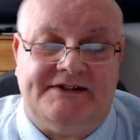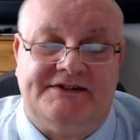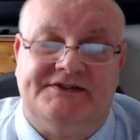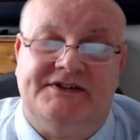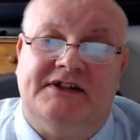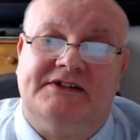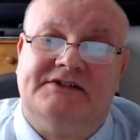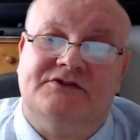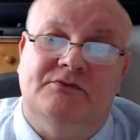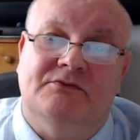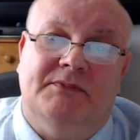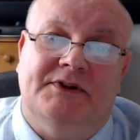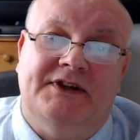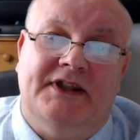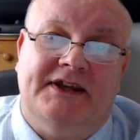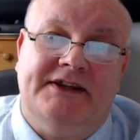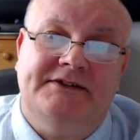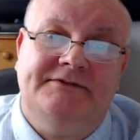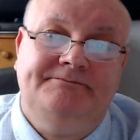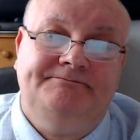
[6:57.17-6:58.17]
That's number
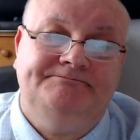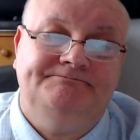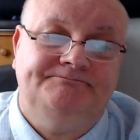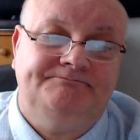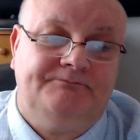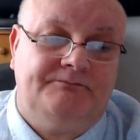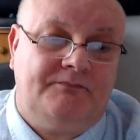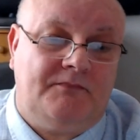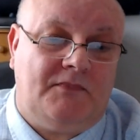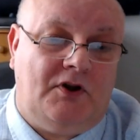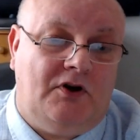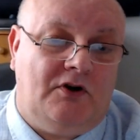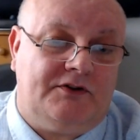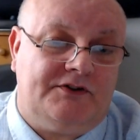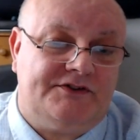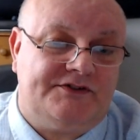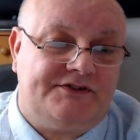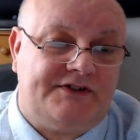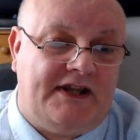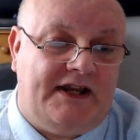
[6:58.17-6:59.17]
9,
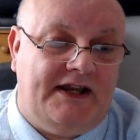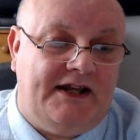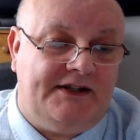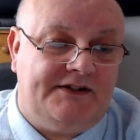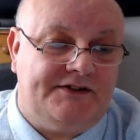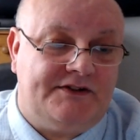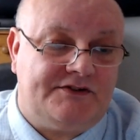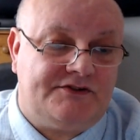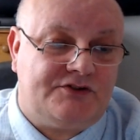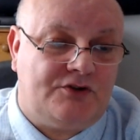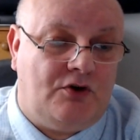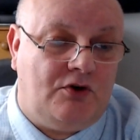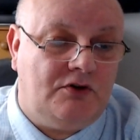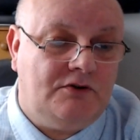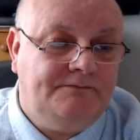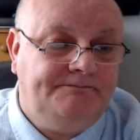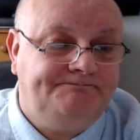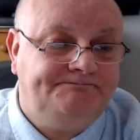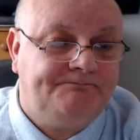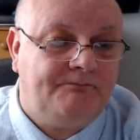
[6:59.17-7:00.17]
artist and song.